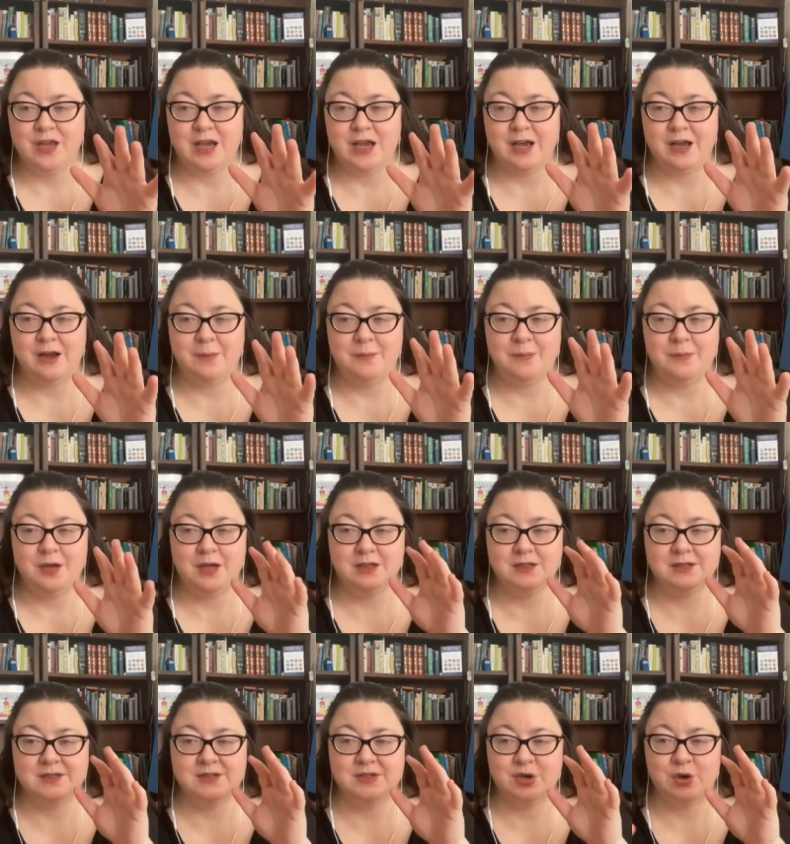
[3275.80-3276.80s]
Um,
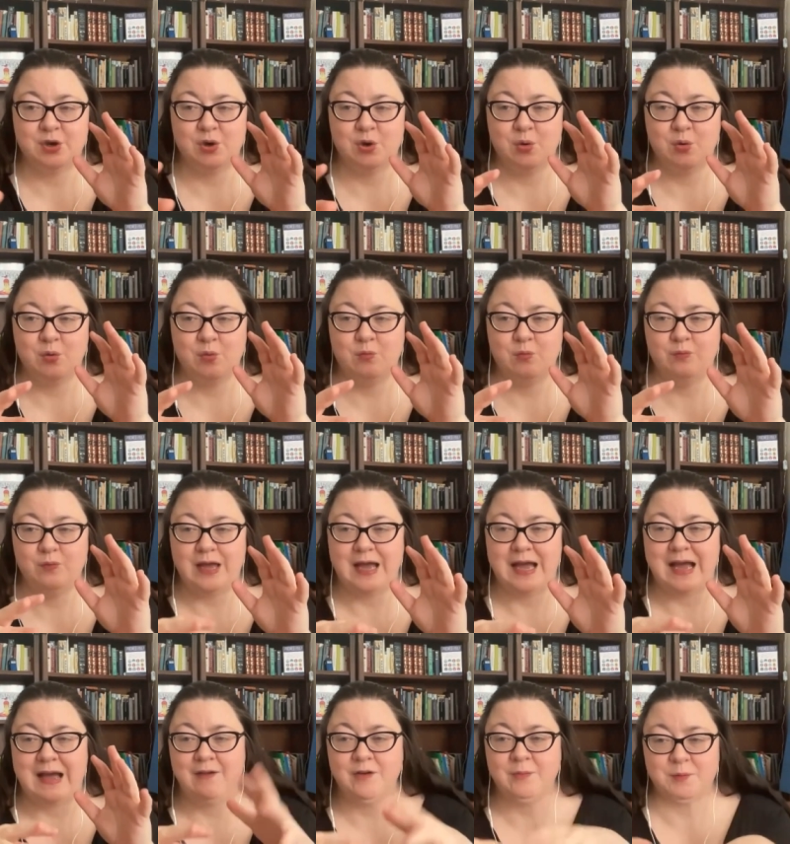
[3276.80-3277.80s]
so
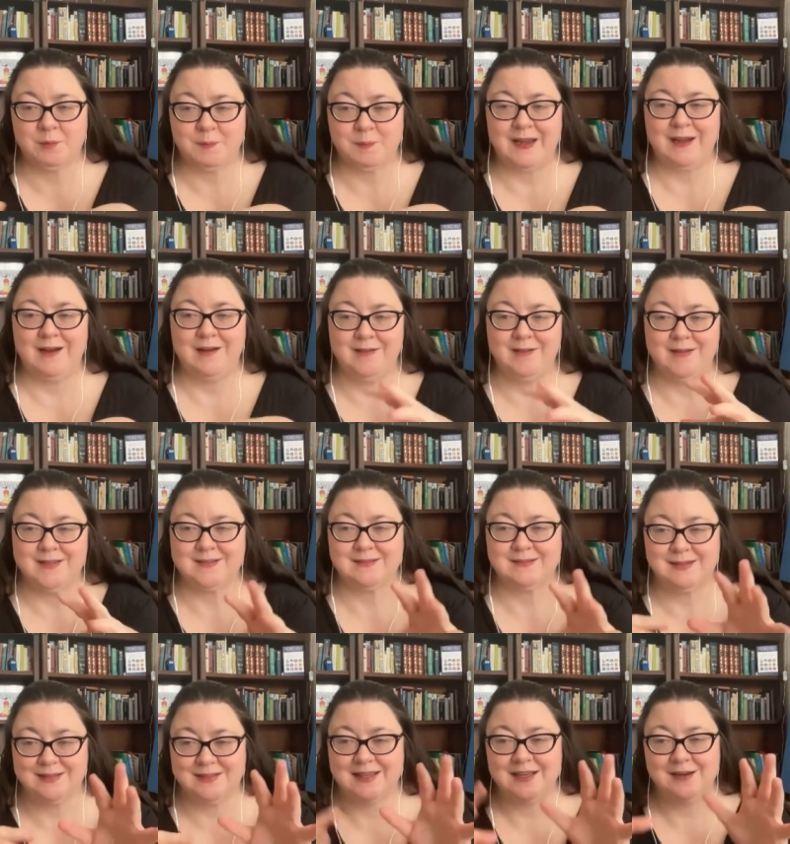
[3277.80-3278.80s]
how to prepare is
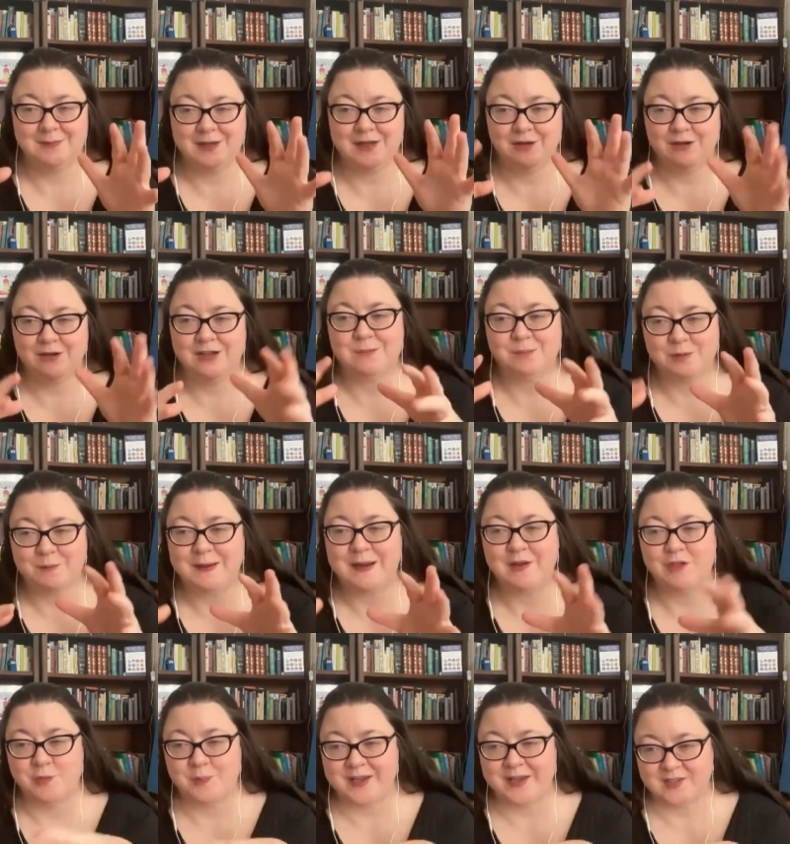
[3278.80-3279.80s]
it's going to be you're going to
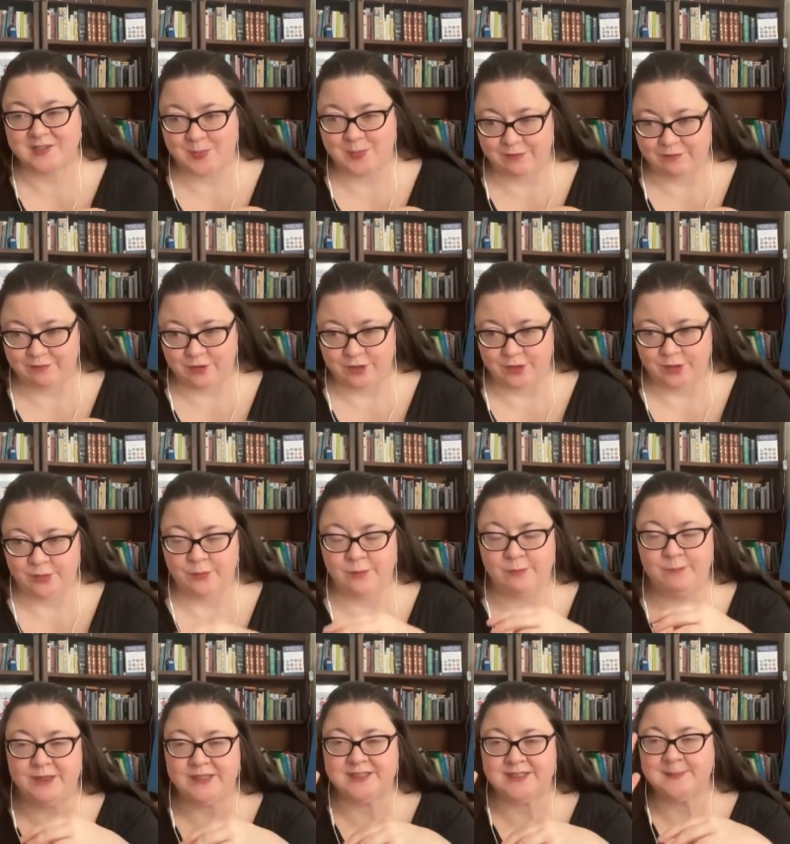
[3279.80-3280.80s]
prepare the best way for you,
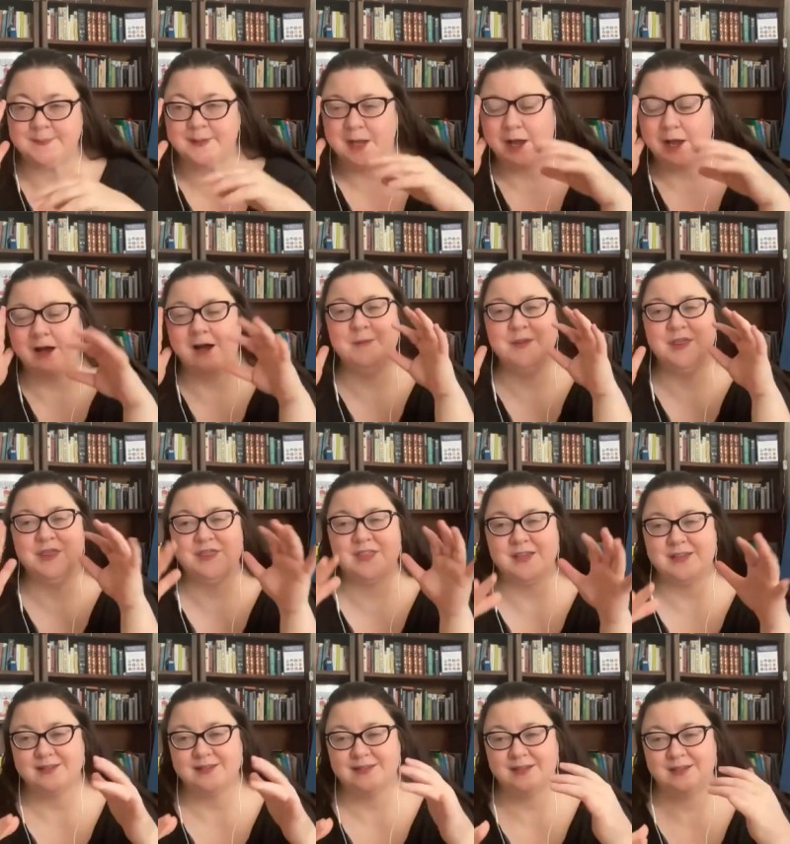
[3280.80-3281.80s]
but some common
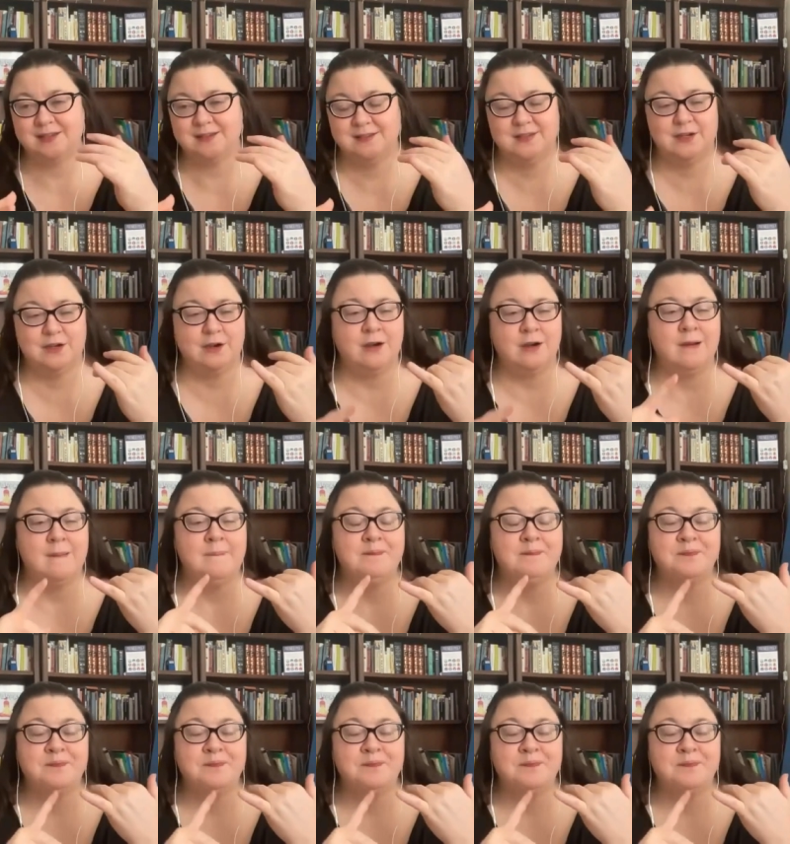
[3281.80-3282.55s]
things to consider.